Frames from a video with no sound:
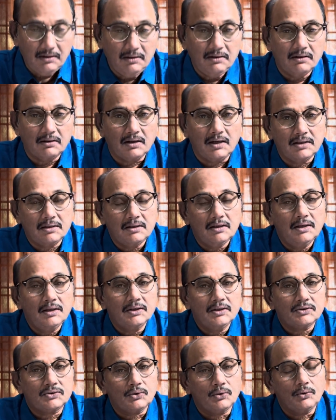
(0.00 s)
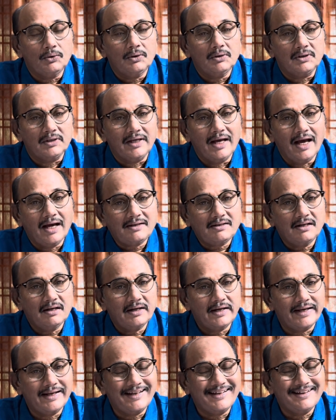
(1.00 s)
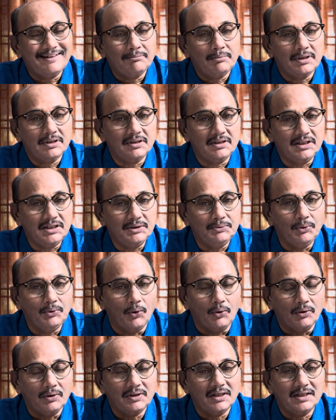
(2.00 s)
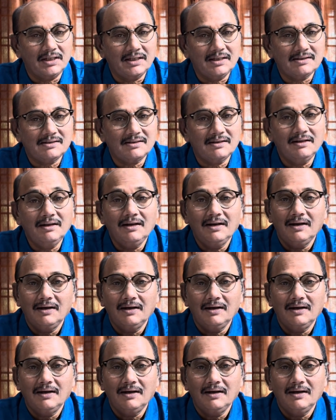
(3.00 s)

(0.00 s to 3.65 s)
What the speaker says: Right? So, the action taken by the DO, that is